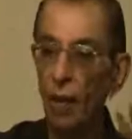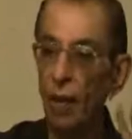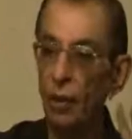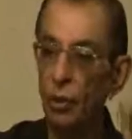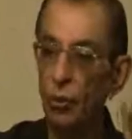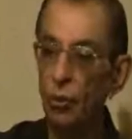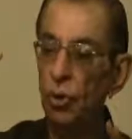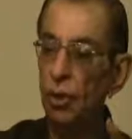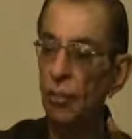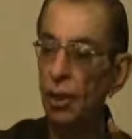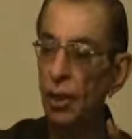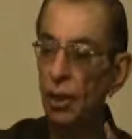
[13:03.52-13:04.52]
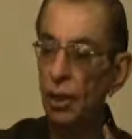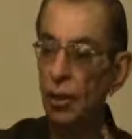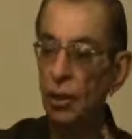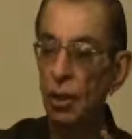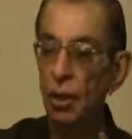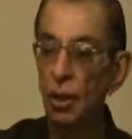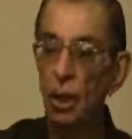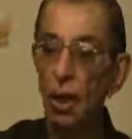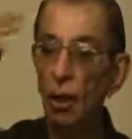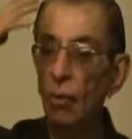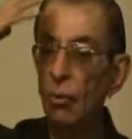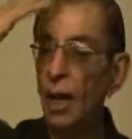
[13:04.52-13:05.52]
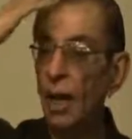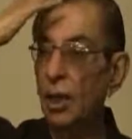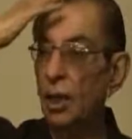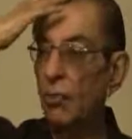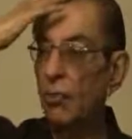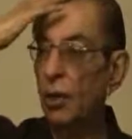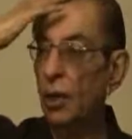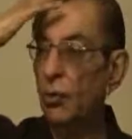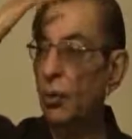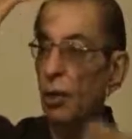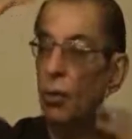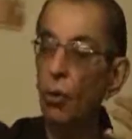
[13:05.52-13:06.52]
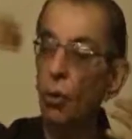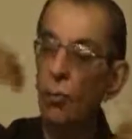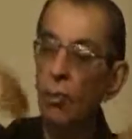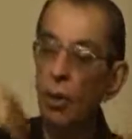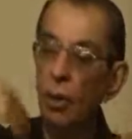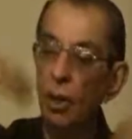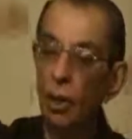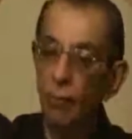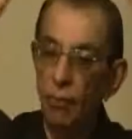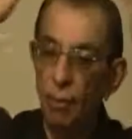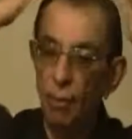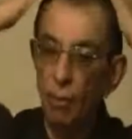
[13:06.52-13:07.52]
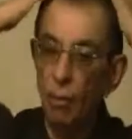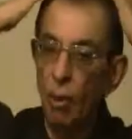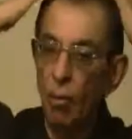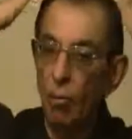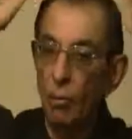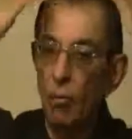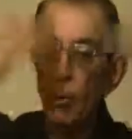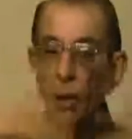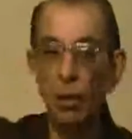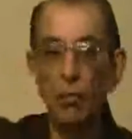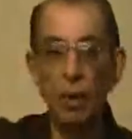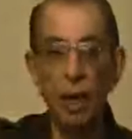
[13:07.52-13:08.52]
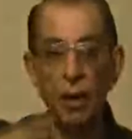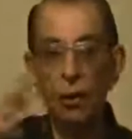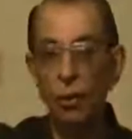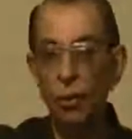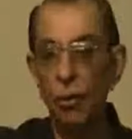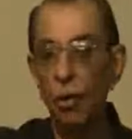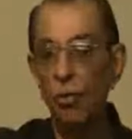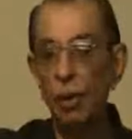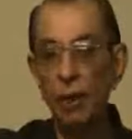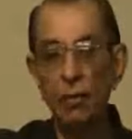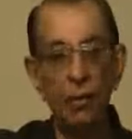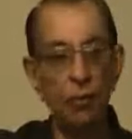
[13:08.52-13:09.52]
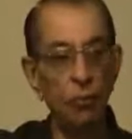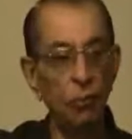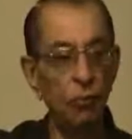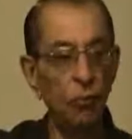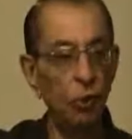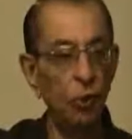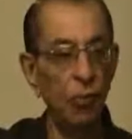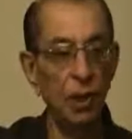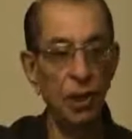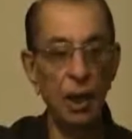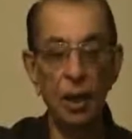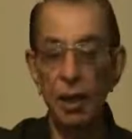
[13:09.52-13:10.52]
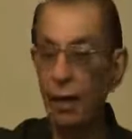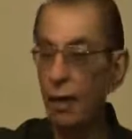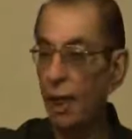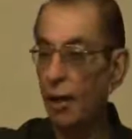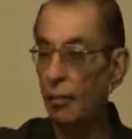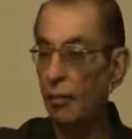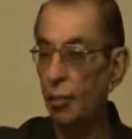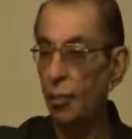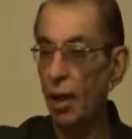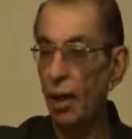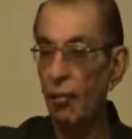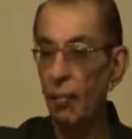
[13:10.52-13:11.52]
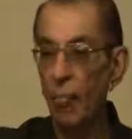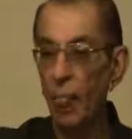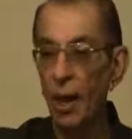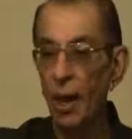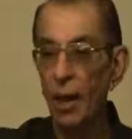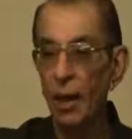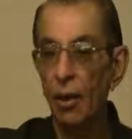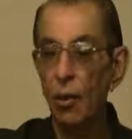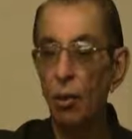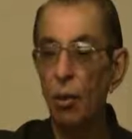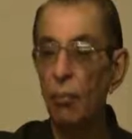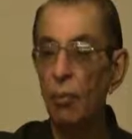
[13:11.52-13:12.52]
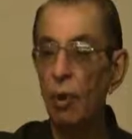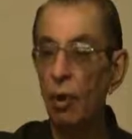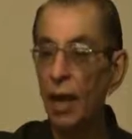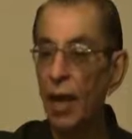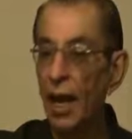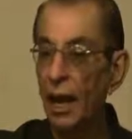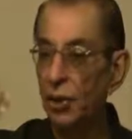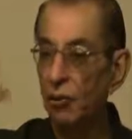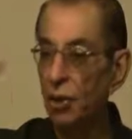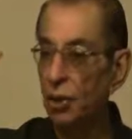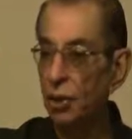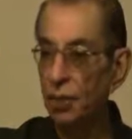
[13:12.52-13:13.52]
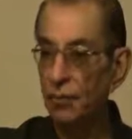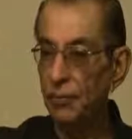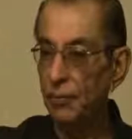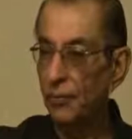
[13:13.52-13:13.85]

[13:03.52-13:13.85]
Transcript: In 20 minutes, how to activate your whole body from top to bottom. I don't know how many of you were there in that program. Whole body activation.